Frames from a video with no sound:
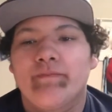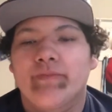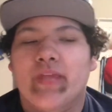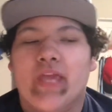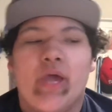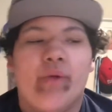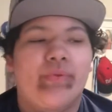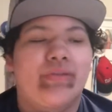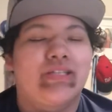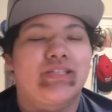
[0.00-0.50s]

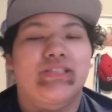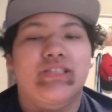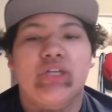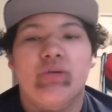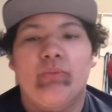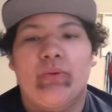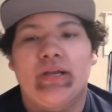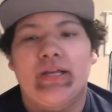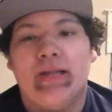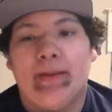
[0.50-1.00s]
Can't wait to see
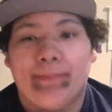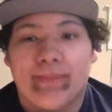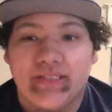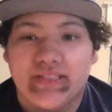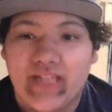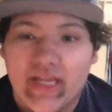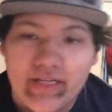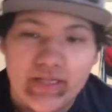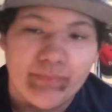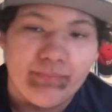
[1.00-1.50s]
what number
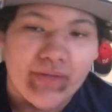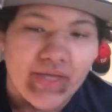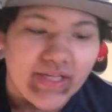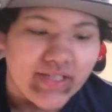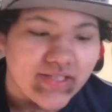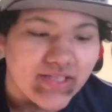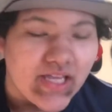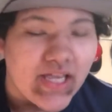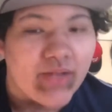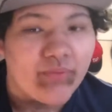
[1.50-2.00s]
Denny
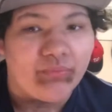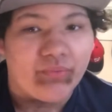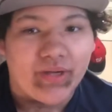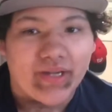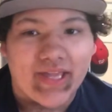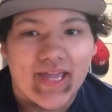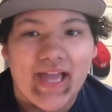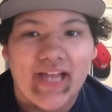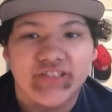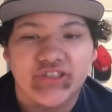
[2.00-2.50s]
picks and what
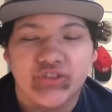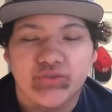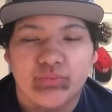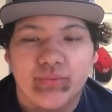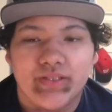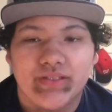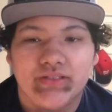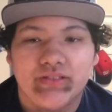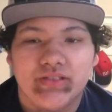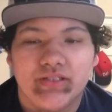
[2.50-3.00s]
Cassius
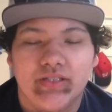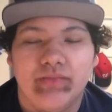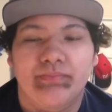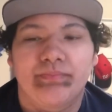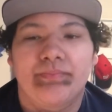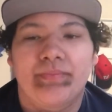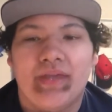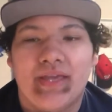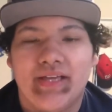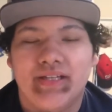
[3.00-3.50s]
Winston
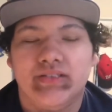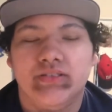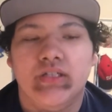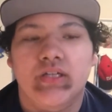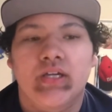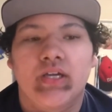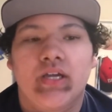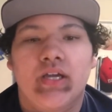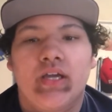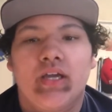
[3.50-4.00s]
picks.
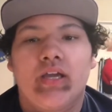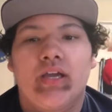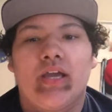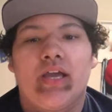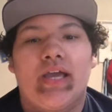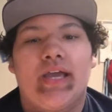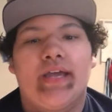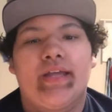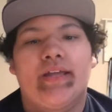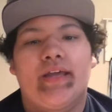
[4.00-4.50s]

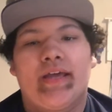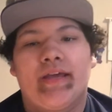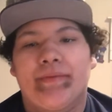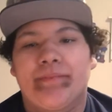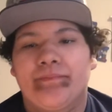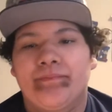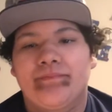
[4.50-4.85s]
And hey,